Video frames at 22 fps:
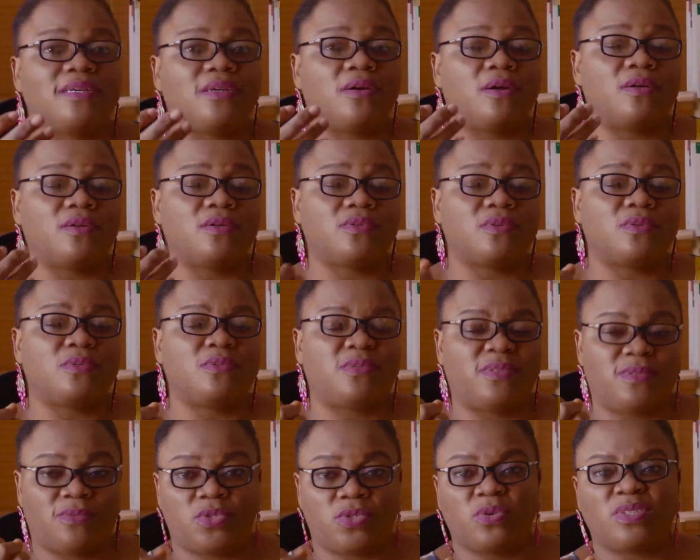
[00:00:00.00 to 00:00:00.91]
also
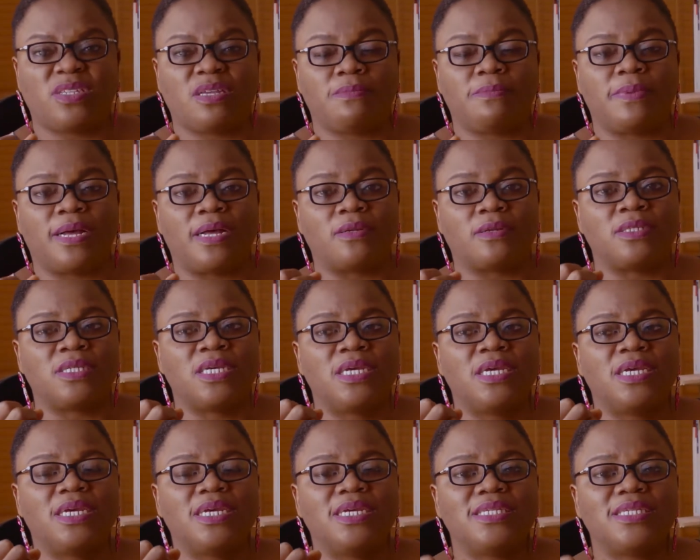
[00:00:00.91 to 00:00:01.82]
talked about
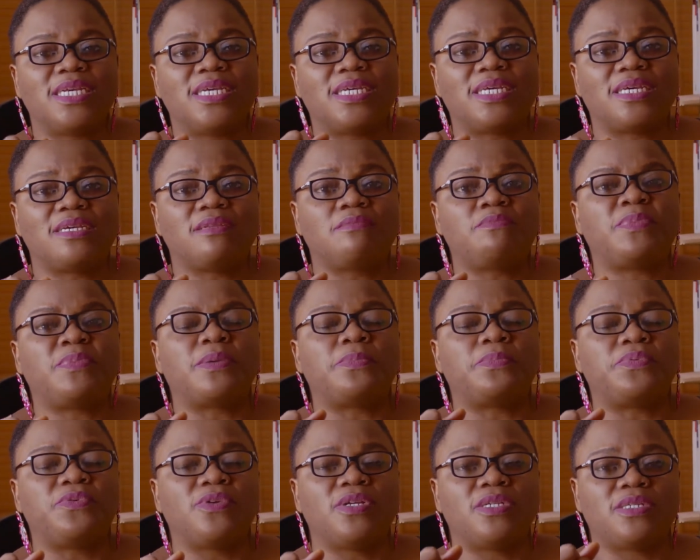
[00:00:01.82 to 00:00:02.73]
taking
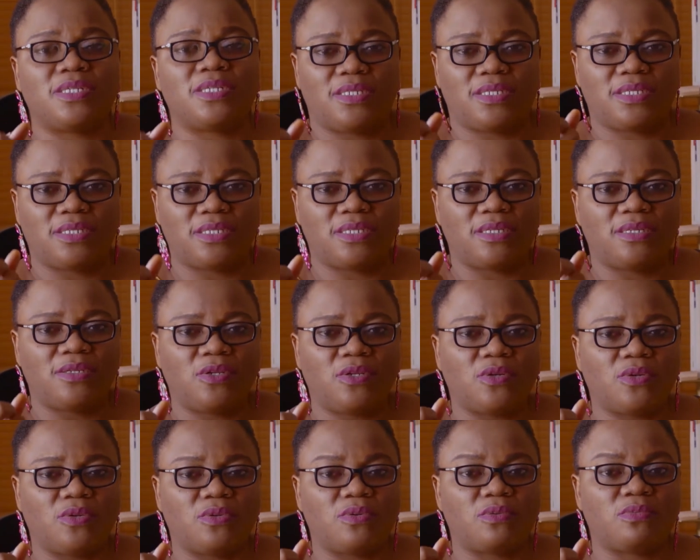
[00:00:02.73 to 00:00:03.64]
pepperish,
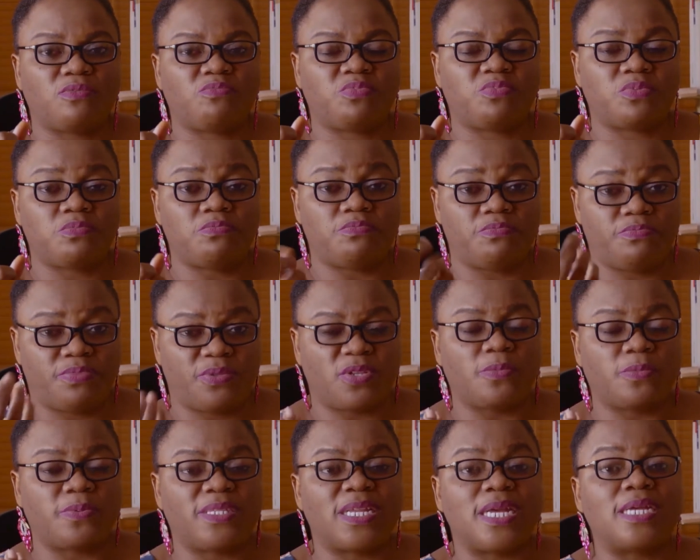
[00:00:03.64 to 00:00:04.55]

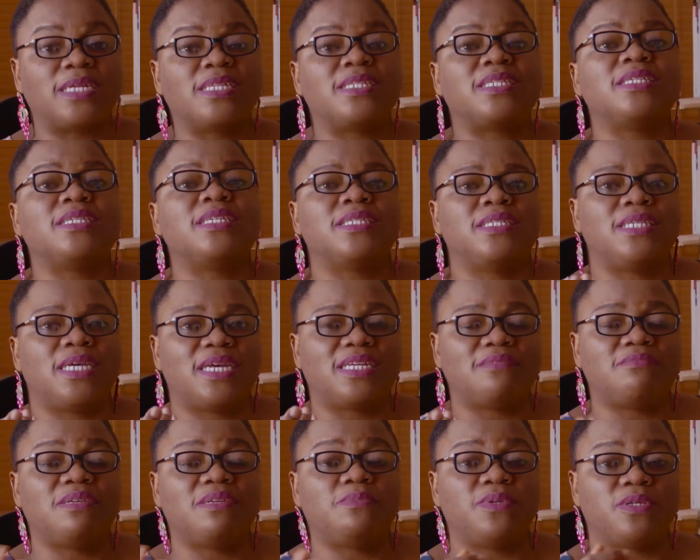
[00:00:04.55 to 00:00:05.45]
substances. Yes,
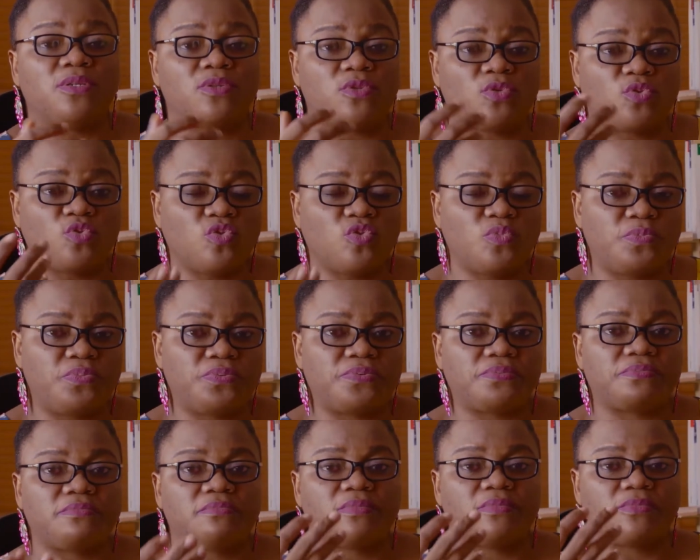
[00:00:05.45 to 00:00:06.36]
maybe soup,
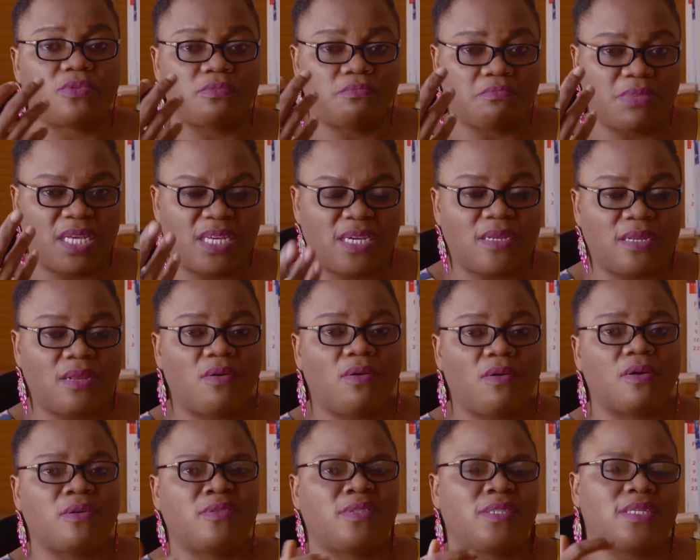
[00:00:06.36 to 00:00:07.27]
make it
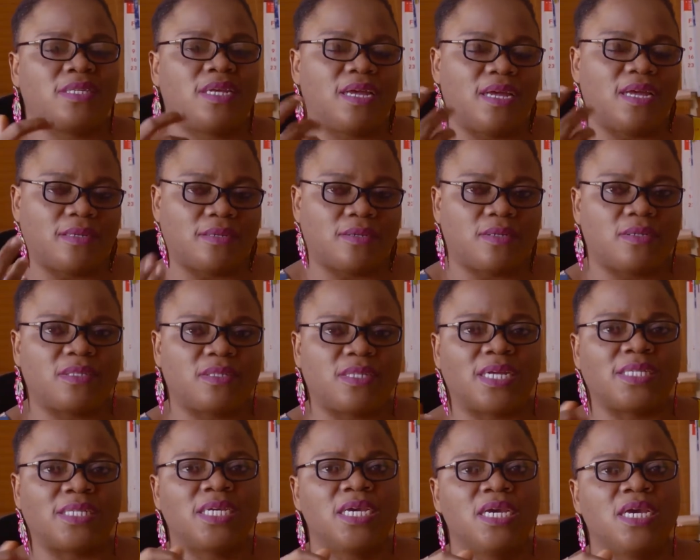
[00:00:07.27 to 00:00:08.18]
hot and all
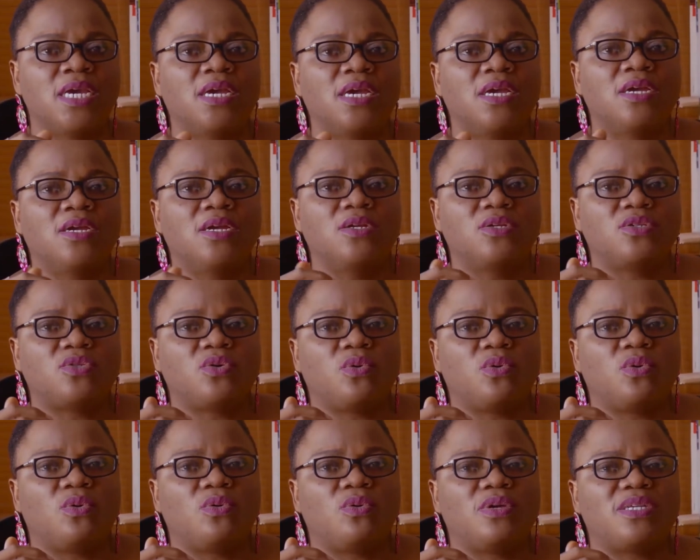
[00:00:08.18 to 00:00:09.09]
that.
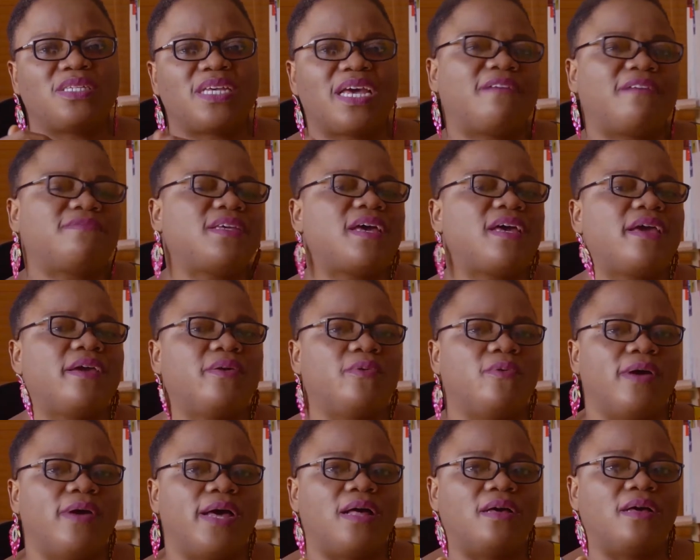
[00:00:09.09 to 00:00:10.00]
So it's after a
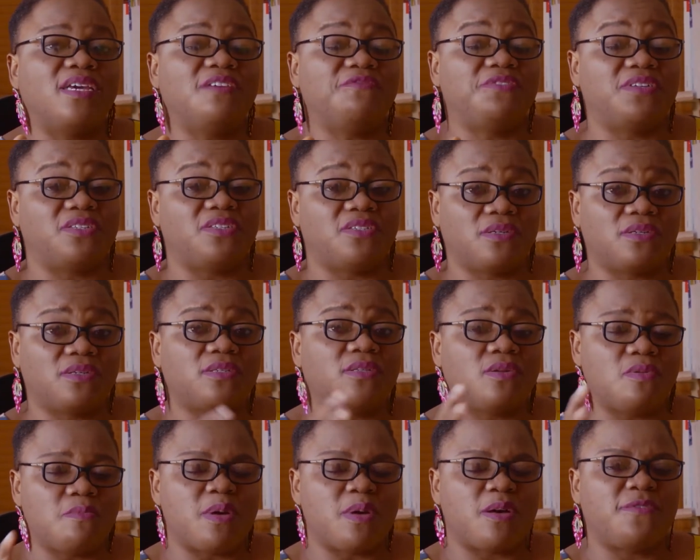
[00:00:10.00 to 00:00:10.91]
while, if it's just
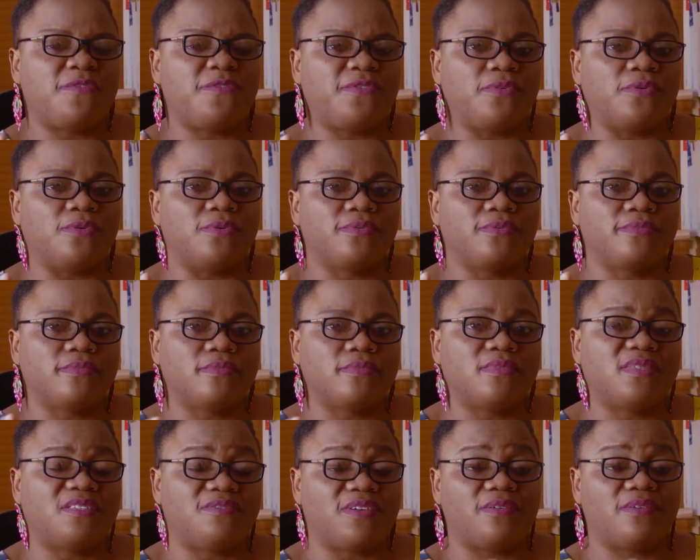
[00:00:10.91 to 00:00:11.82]
normal flu,
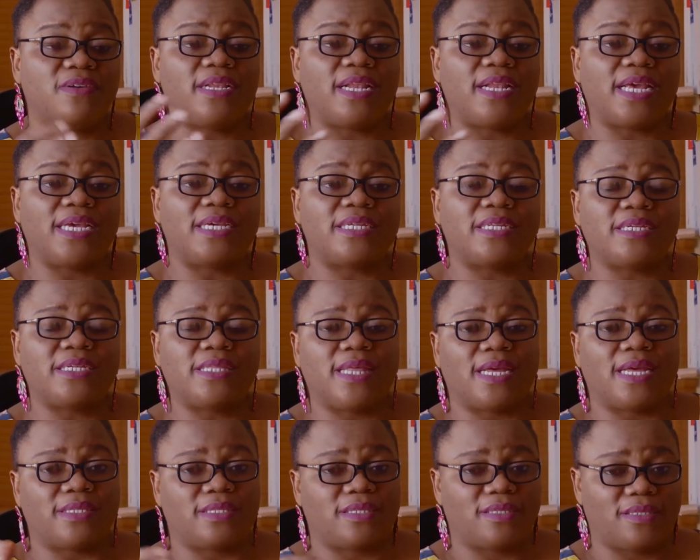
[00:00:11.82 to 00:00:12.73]
it's very likely
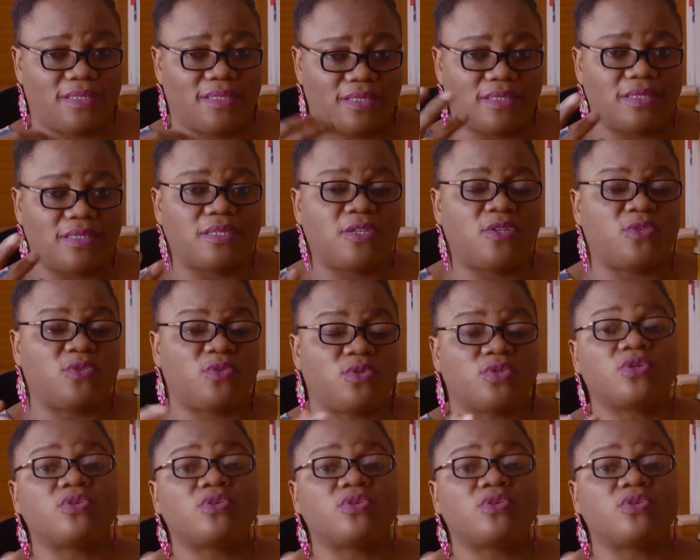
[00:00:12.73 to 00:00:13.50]
that it will